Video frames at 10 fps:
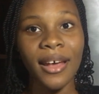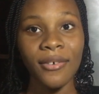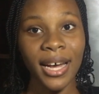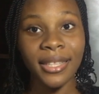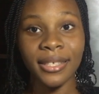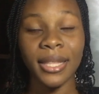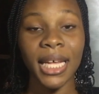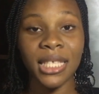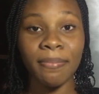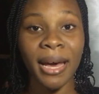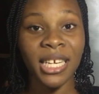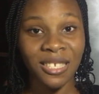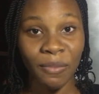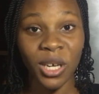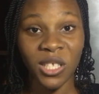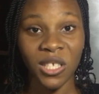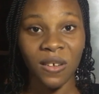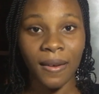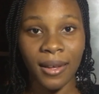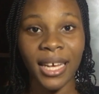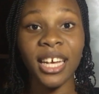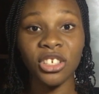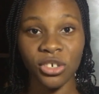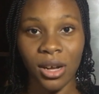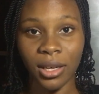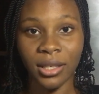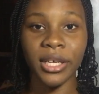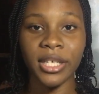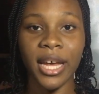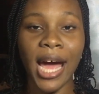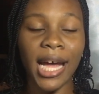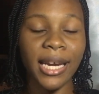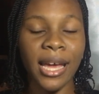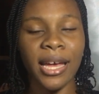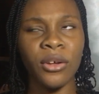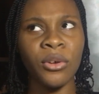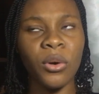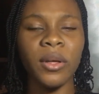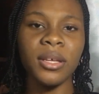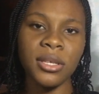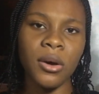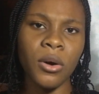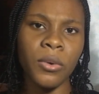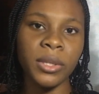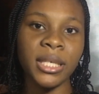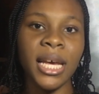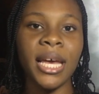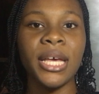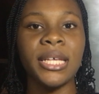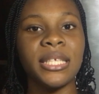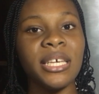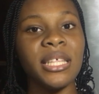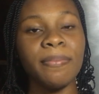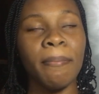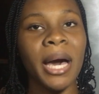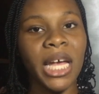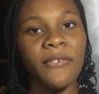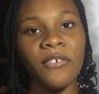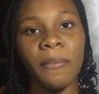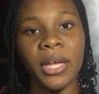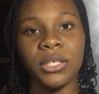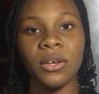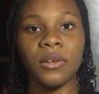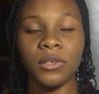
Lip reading: right? So that's my sponsor, Intrax, and I can go on this account, see my information.